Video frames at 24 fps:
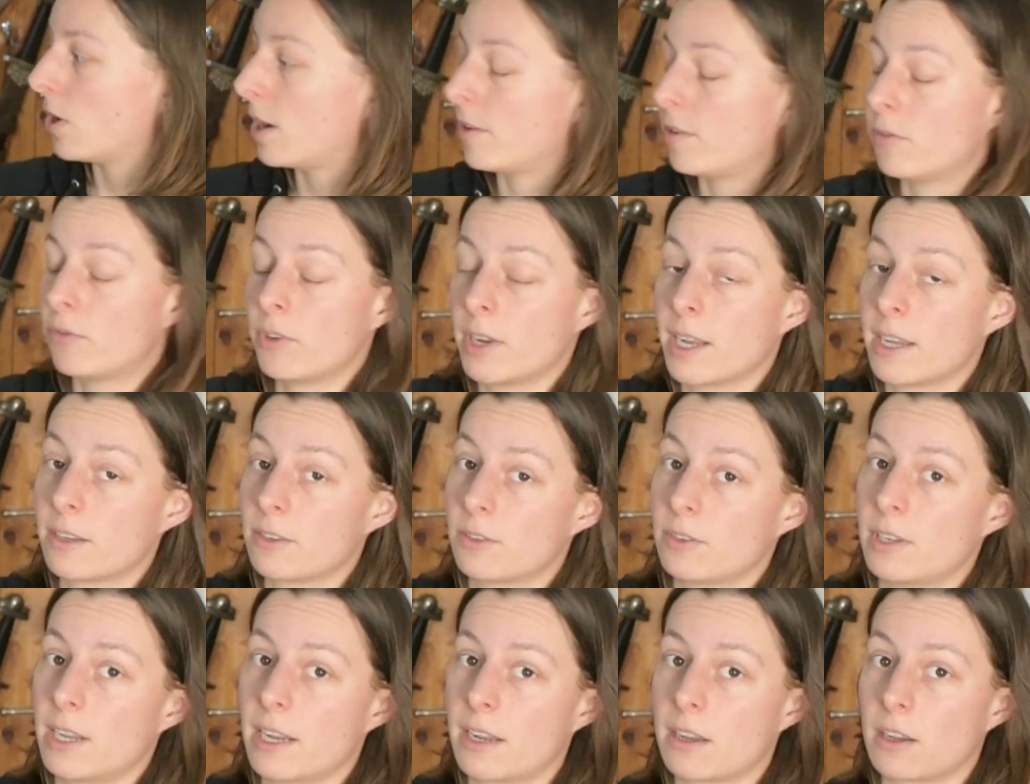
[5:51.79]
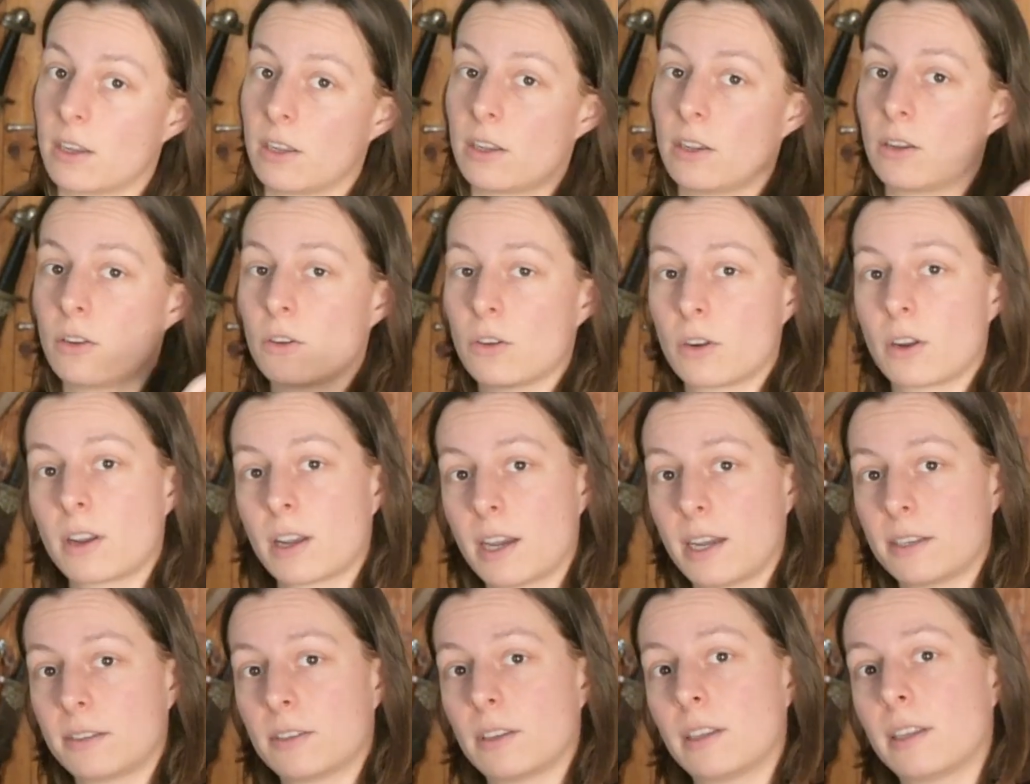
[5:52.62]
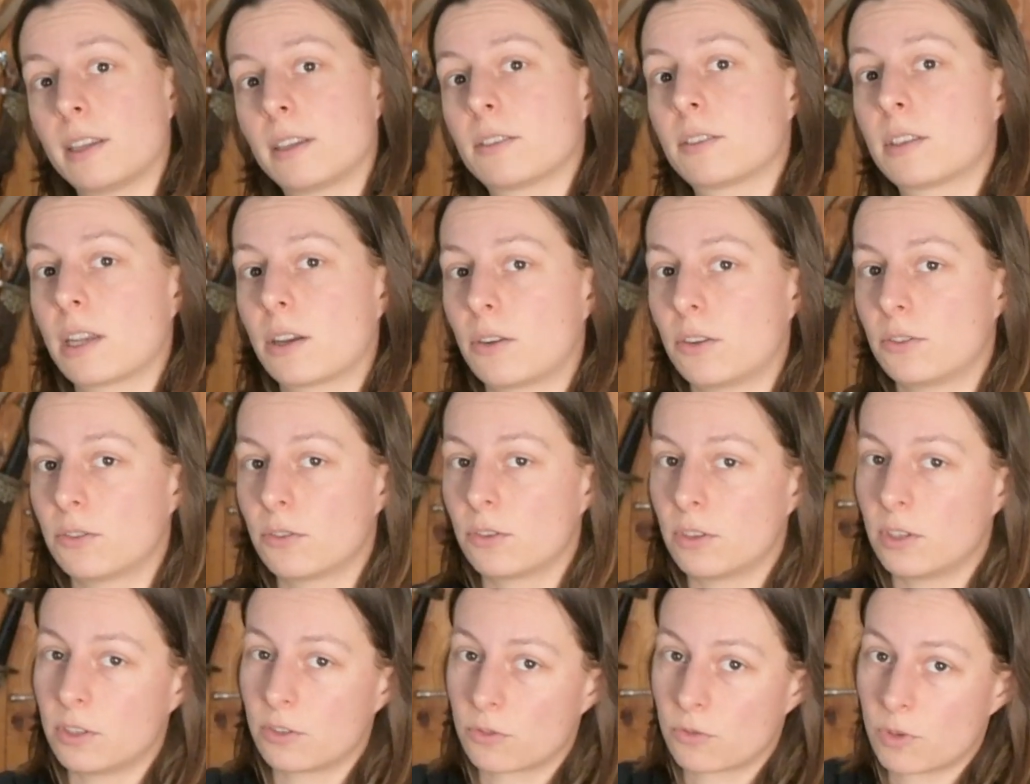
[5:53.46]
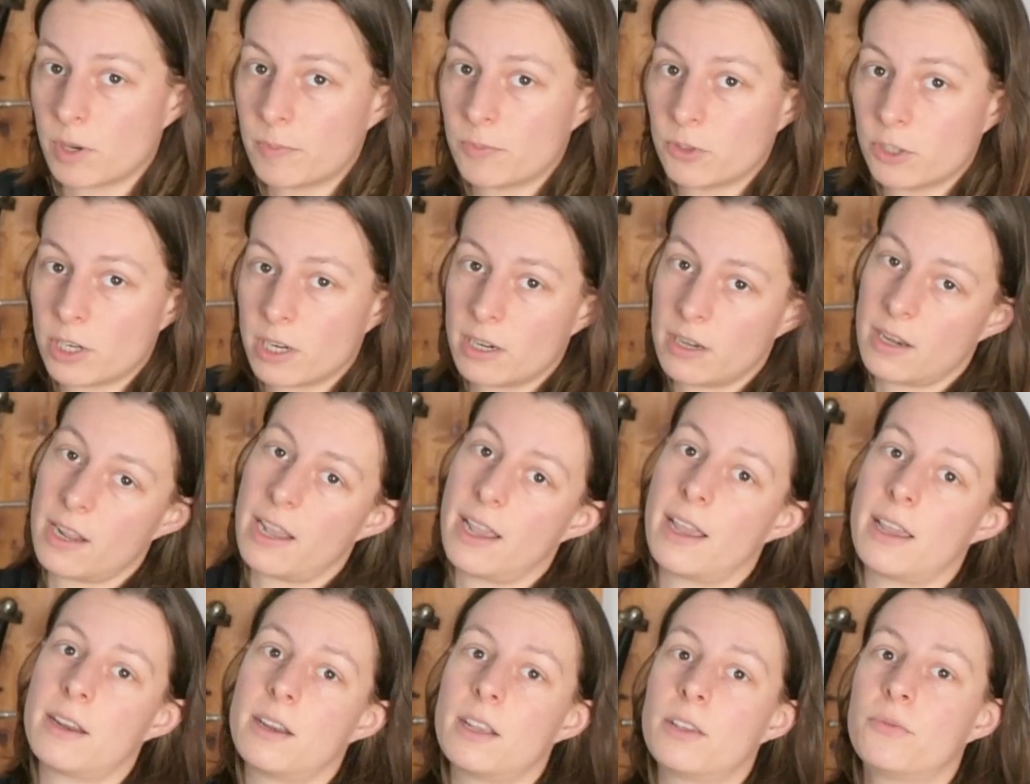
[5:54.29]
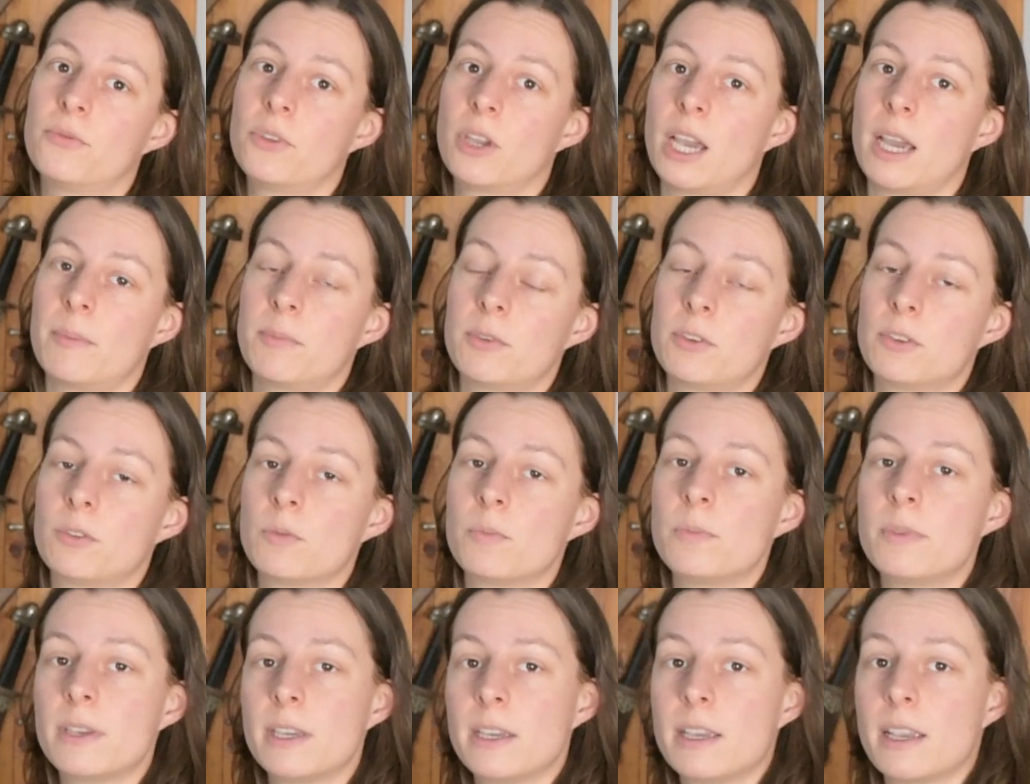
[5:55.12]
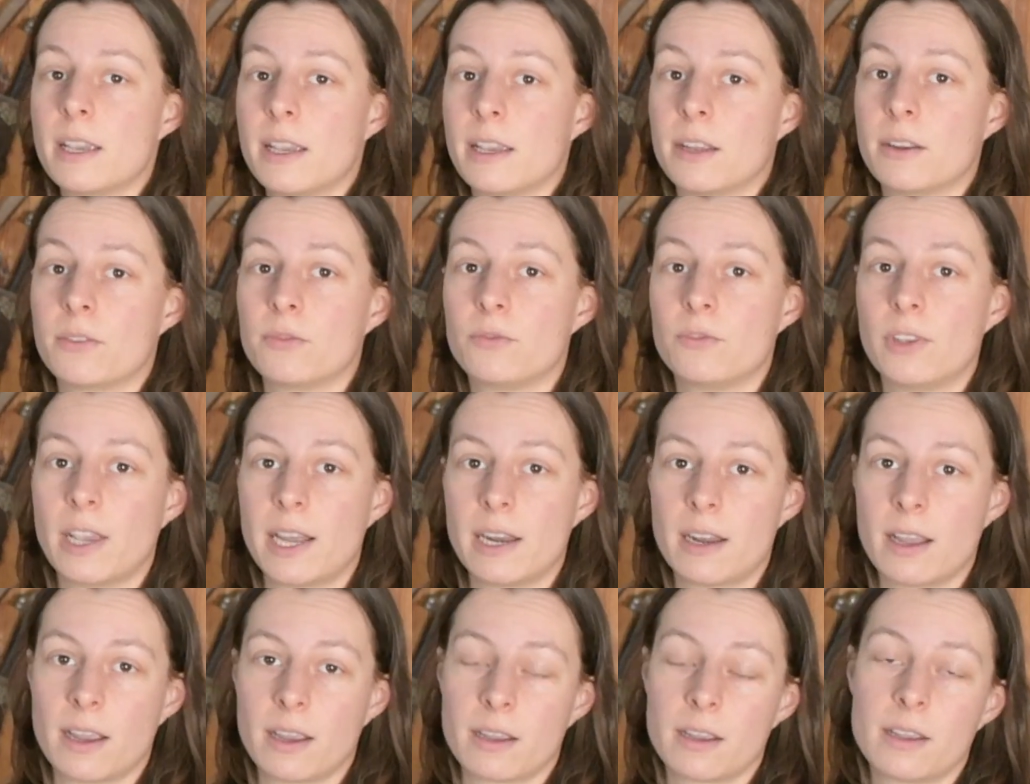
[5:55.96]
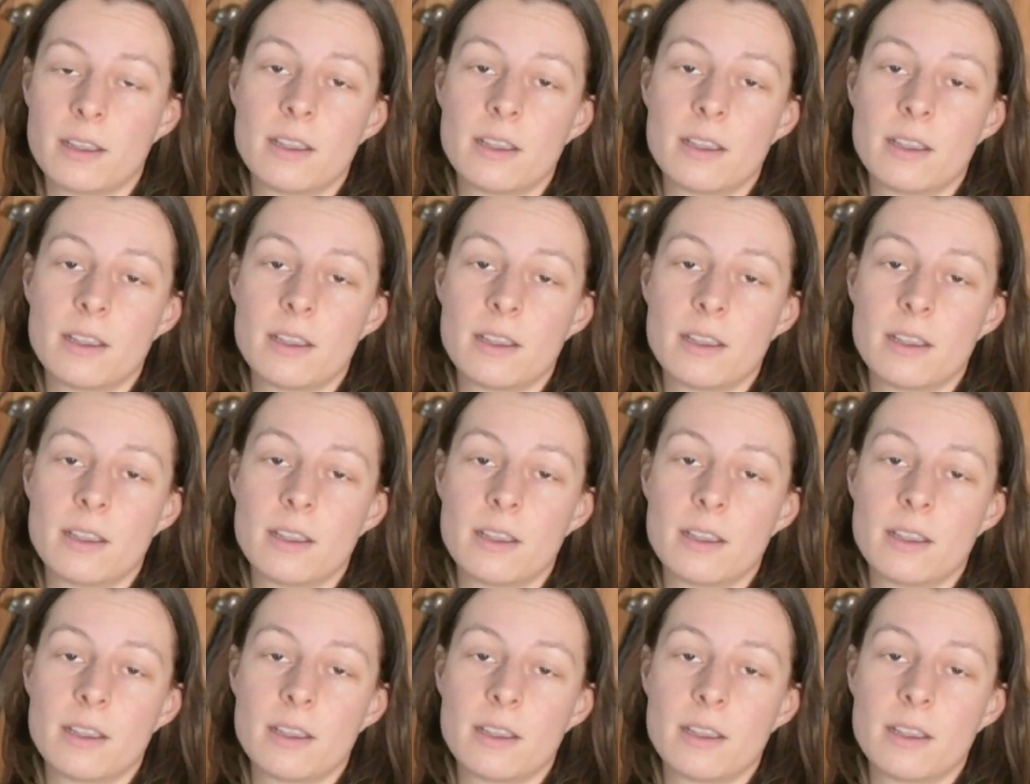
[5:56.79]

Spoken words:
everything else, take a look at the links down into the description, and if you happen to be in Vienna,